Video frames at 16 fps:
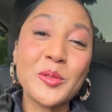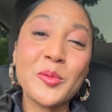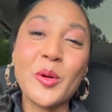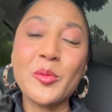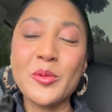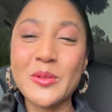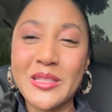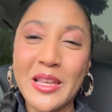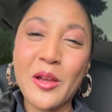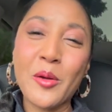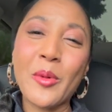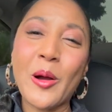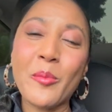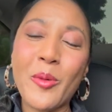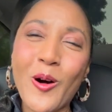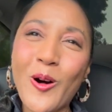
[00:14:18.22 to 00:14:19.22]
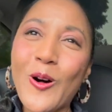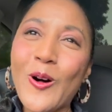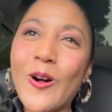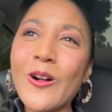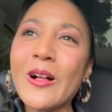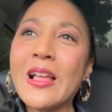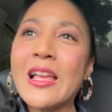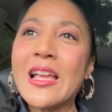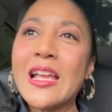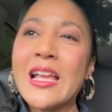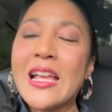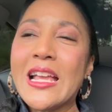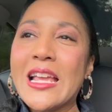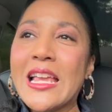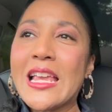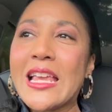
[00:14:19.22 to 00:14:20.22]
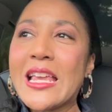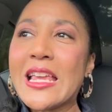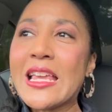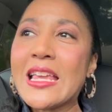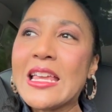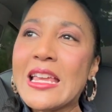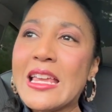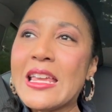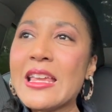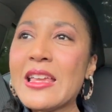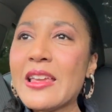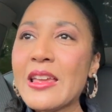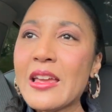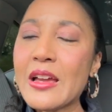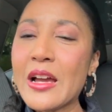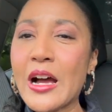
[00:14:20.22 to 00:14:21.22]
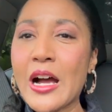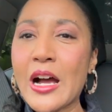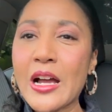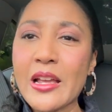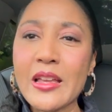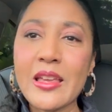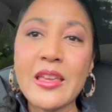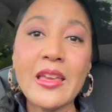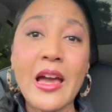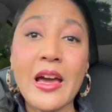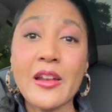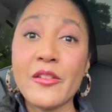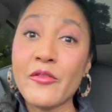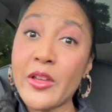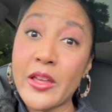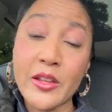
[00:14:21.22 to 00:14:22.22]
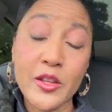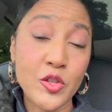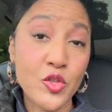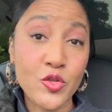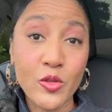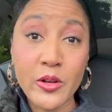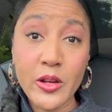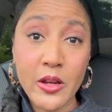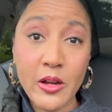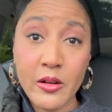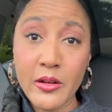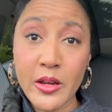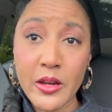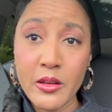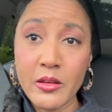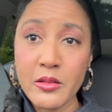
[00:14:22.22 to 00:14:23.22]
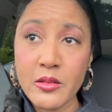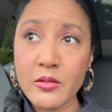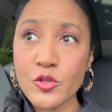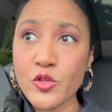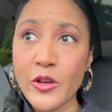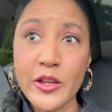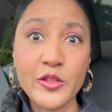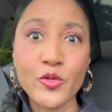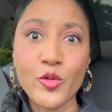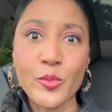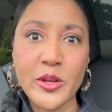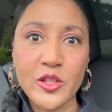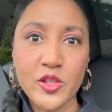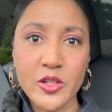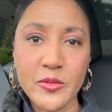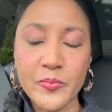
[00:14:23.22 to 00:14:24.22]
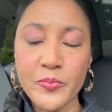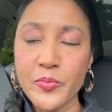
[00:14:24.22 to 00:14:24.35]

to what we were saying about Paul. He had an extraordinary transformation.